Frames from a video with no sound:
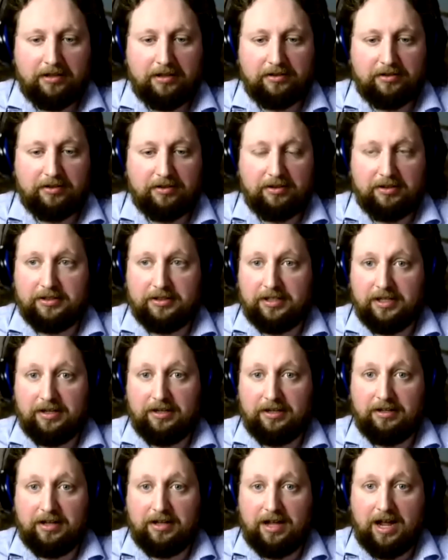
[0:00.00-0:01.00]

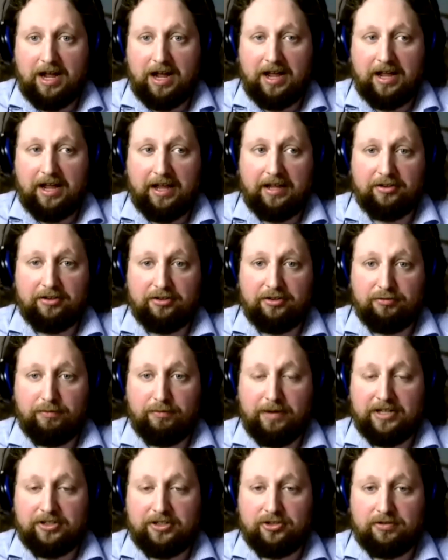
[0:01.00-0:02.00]
until I
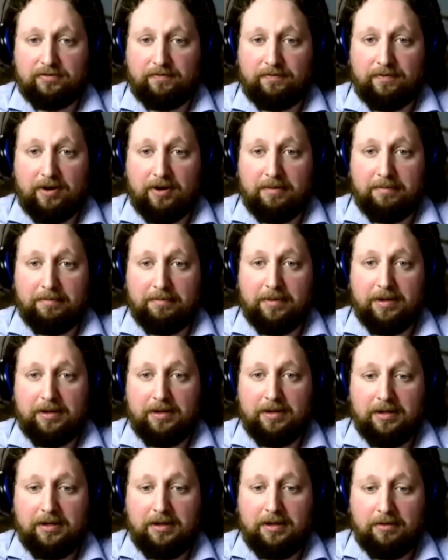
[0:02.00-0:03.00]
switched from
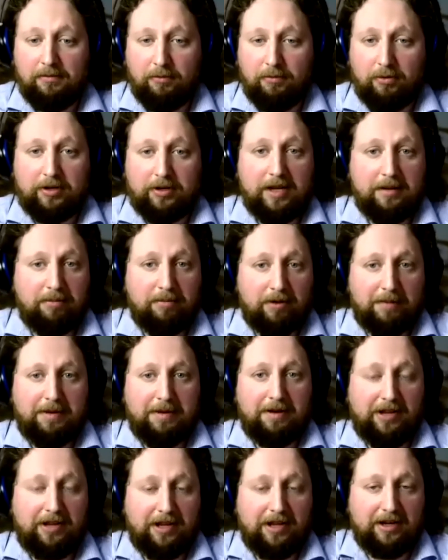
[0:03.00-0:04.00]
working
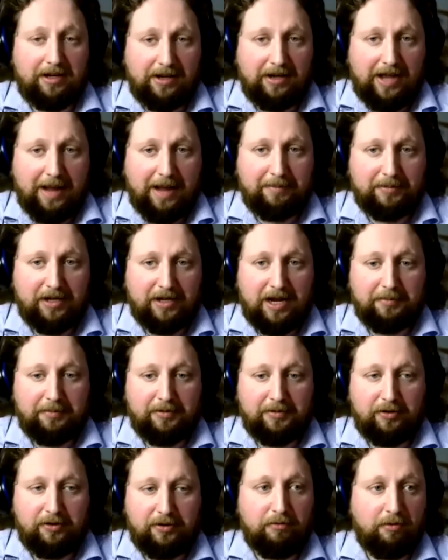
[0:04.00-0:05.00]
primarily on a laptop
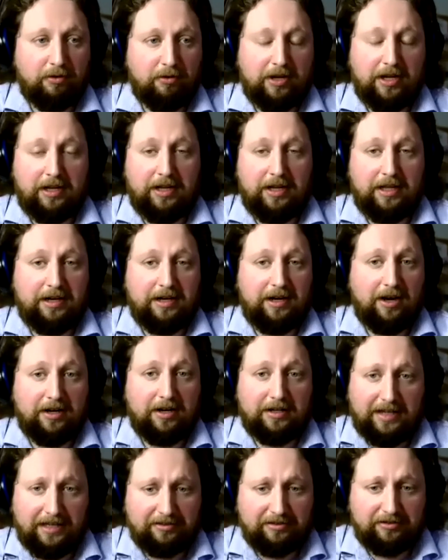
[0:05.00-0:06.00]
to working on a
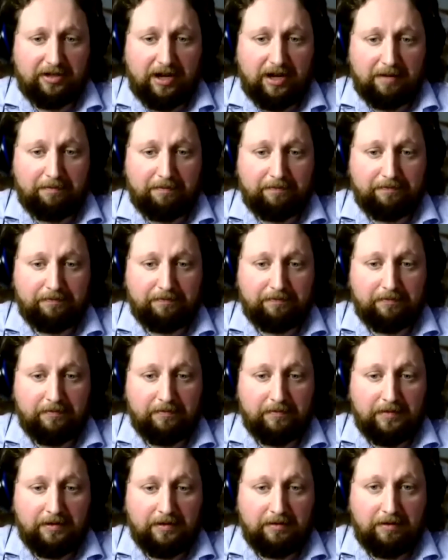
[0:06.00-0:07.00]
desktop.
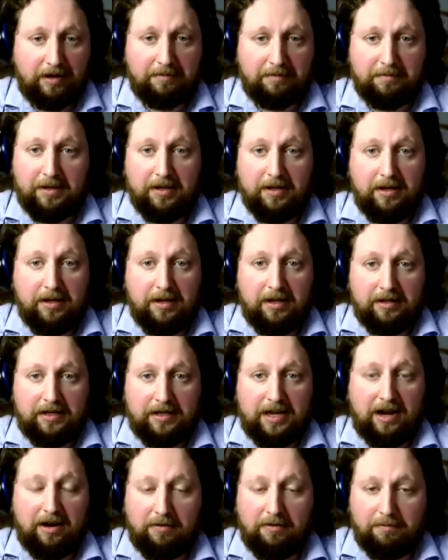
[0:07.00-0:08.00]
Right
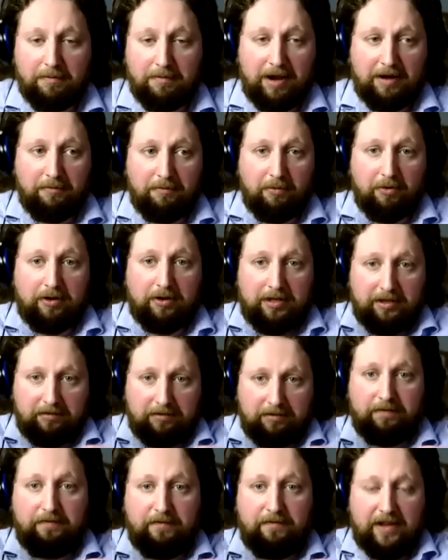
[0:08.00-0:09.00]
now, my work is
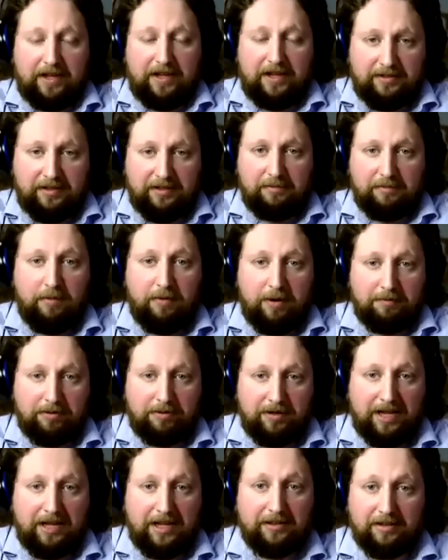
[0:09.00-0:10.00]
fixed in one
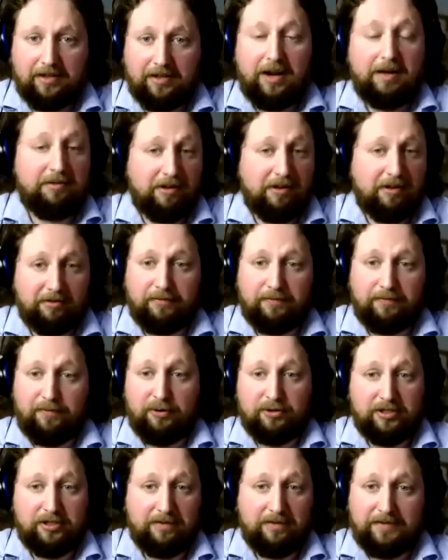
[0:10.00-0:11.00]
place, and I was also
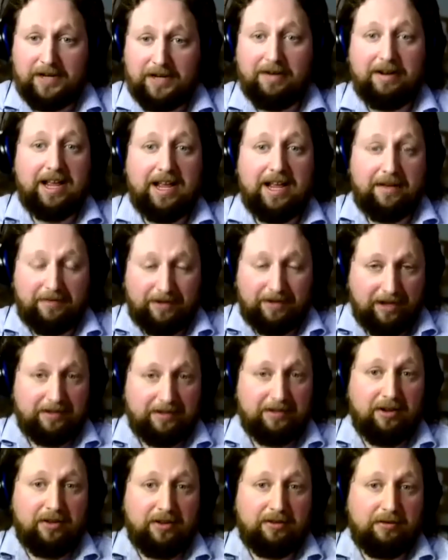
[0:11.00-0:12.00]
fortunate enough now I have
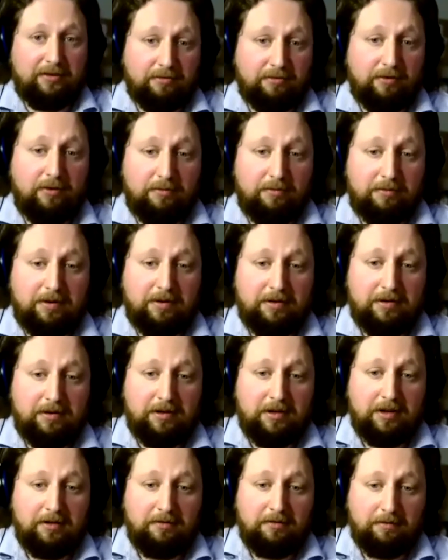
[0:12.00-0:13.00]
another room
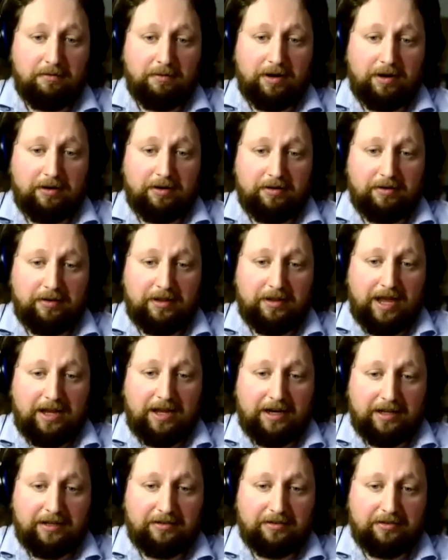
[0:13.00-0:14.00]
where that
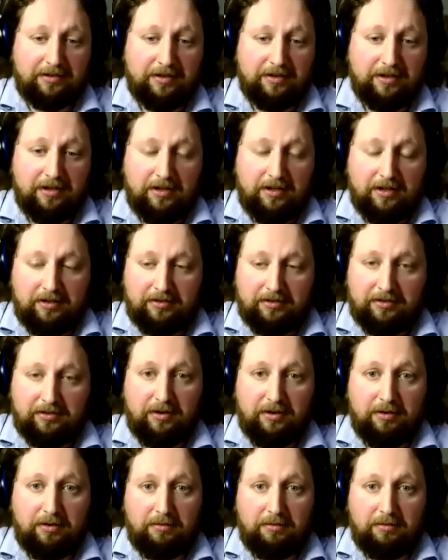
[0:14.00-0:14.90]
is. So